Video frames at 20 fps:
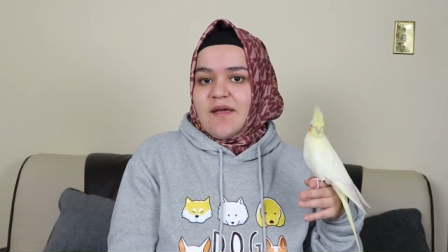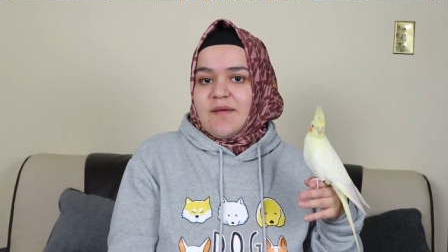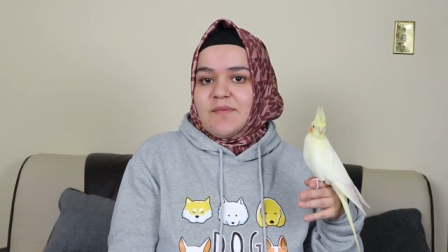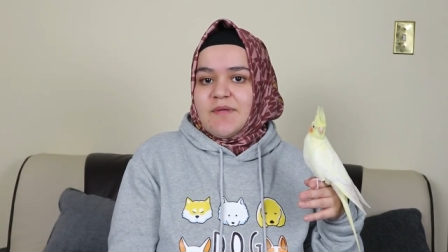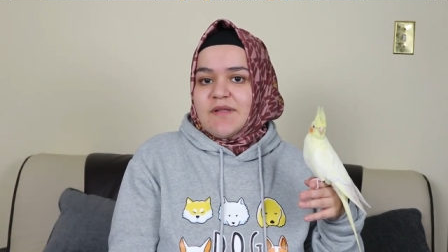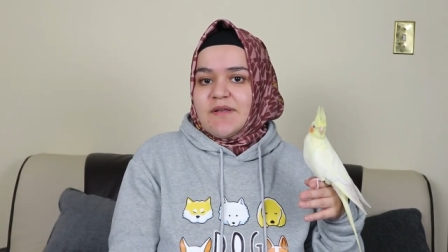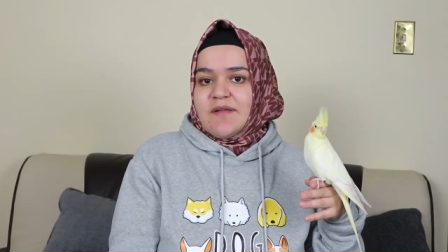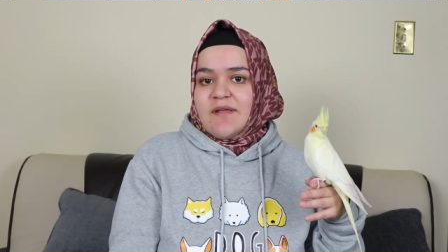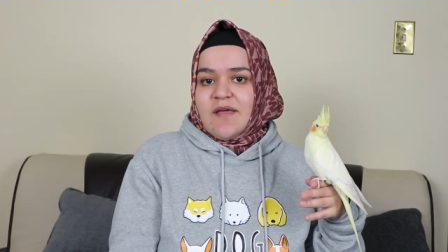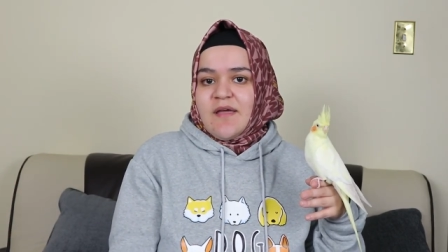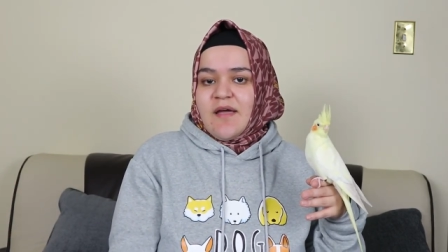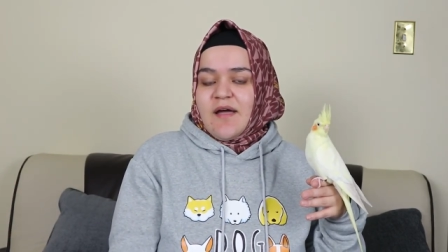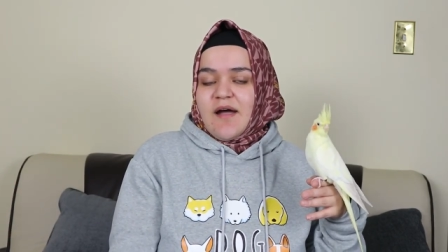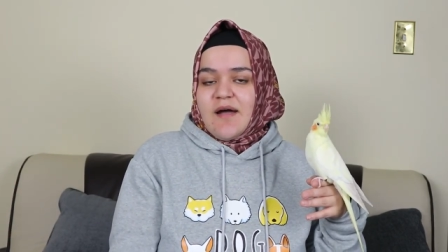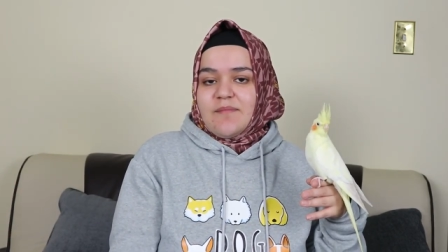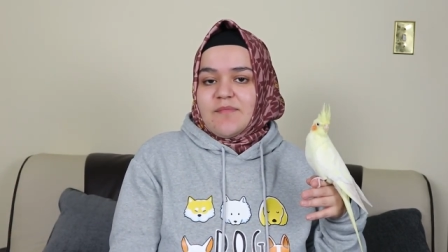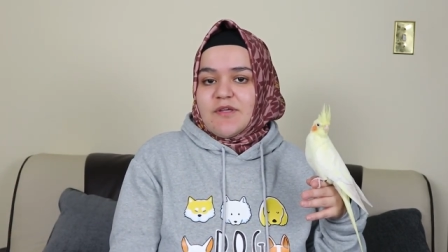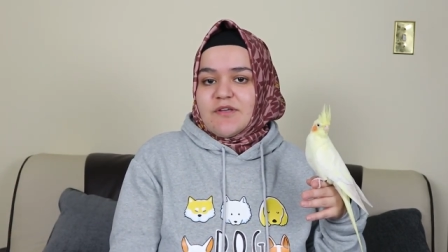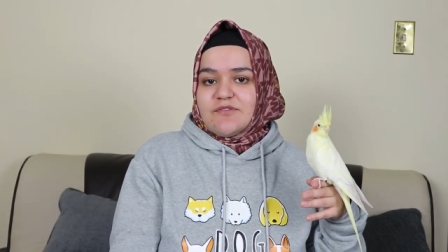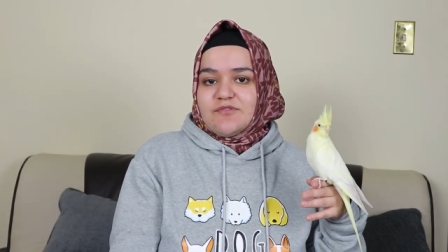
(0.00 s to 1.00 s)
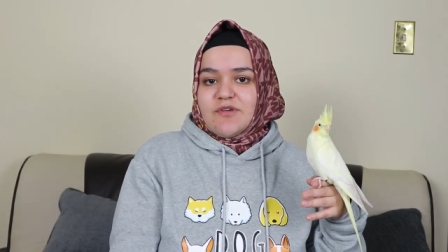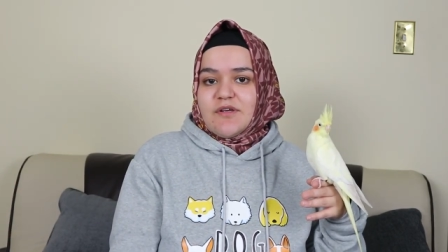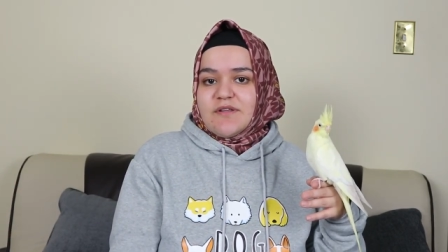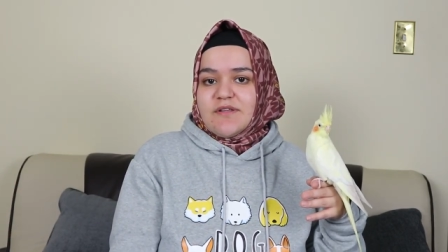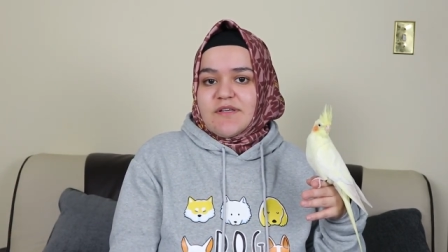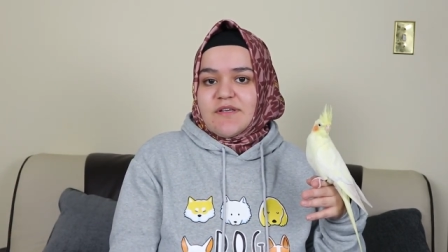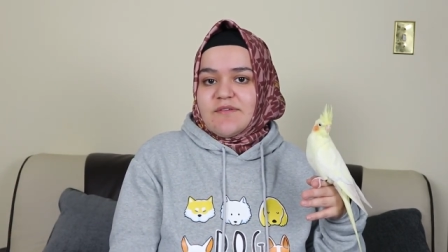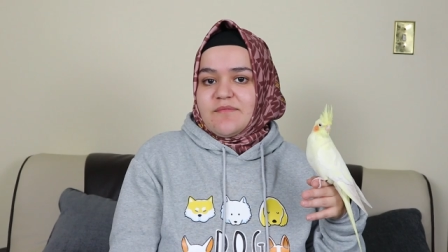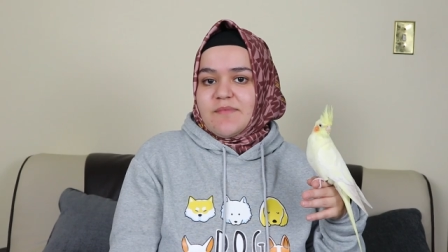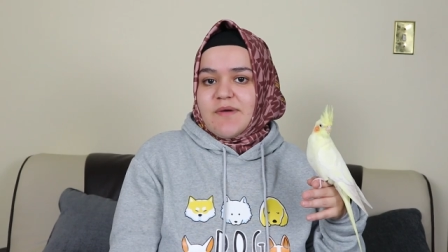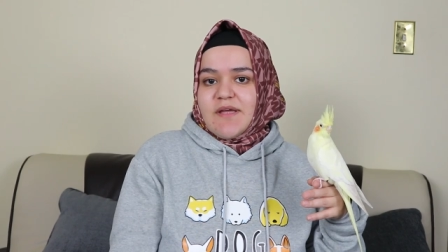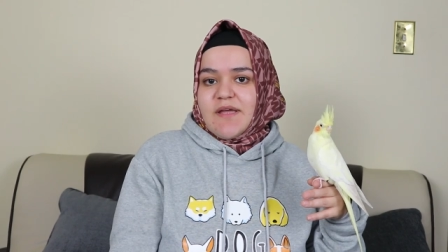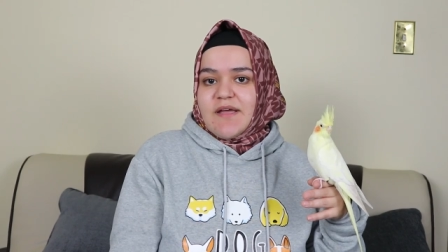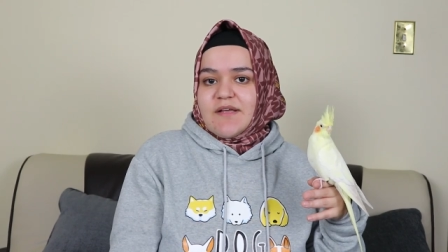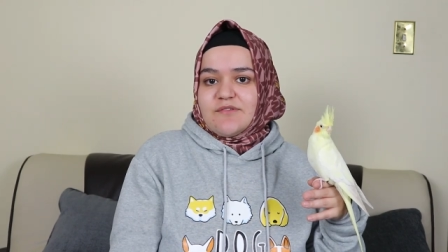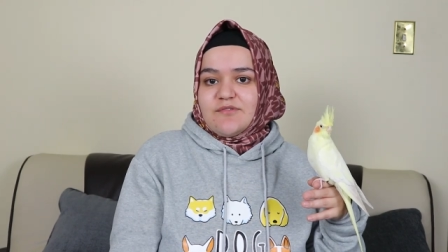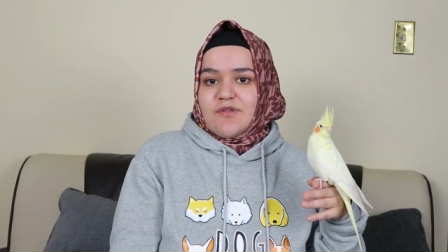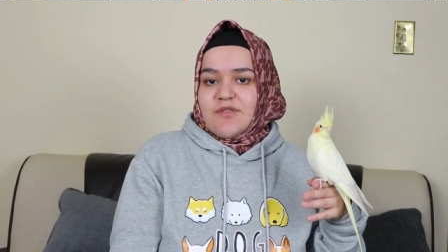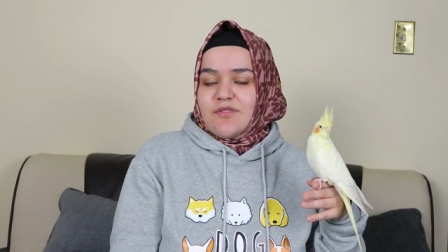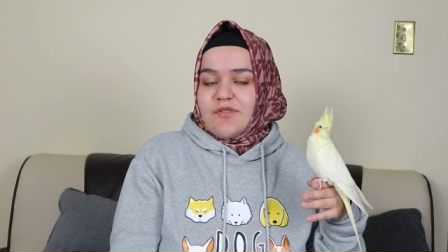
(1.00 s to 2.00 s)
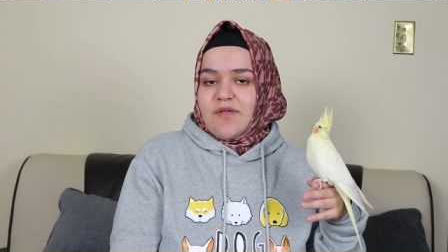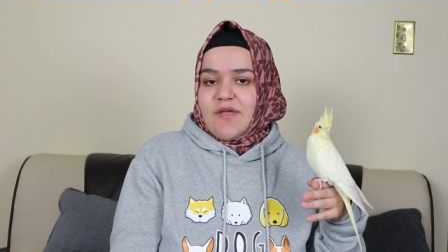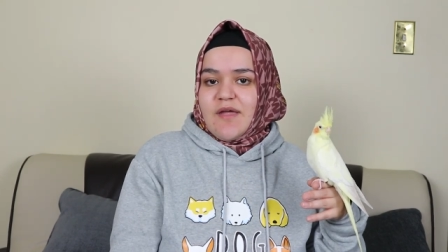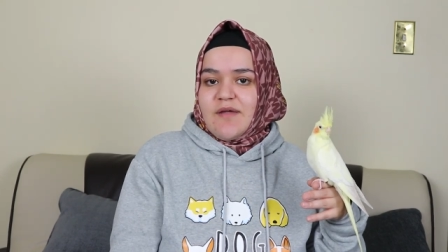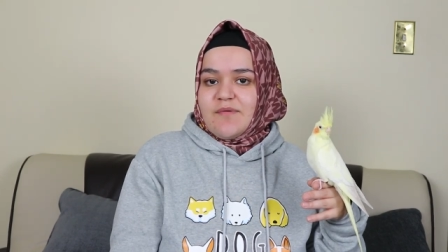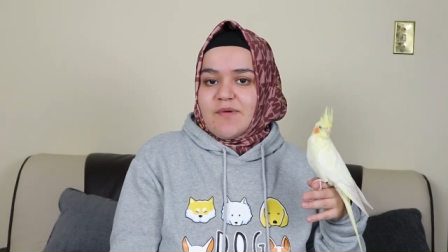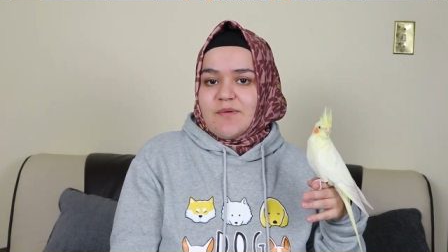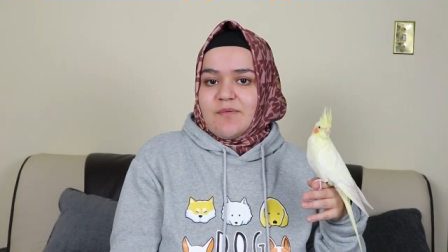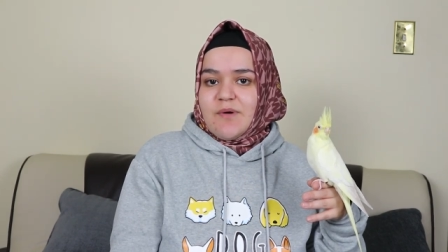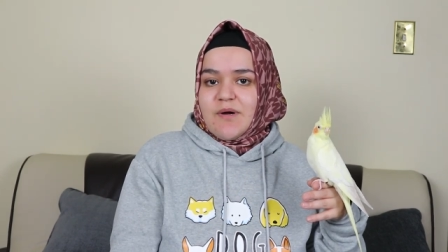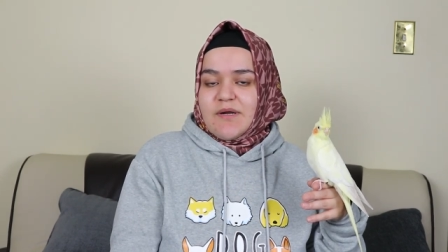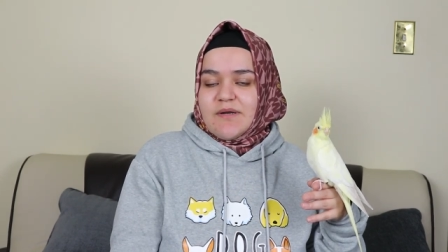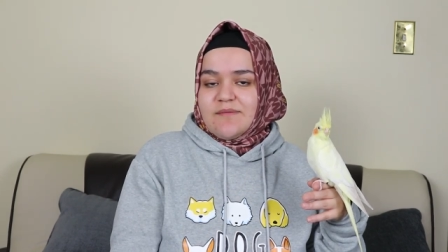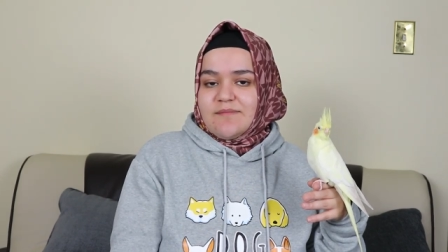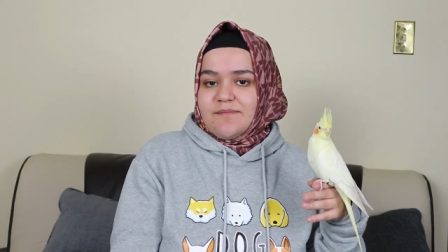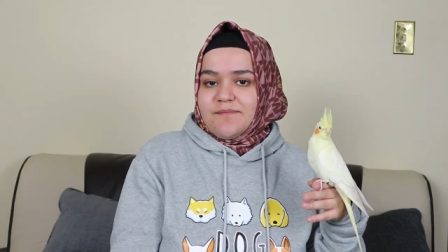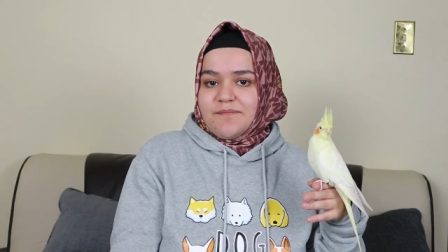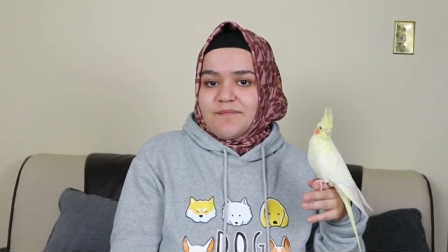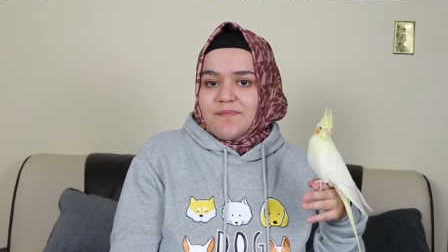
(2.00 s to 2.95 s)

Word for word: I mean, I'm not trying to give my address to everyone,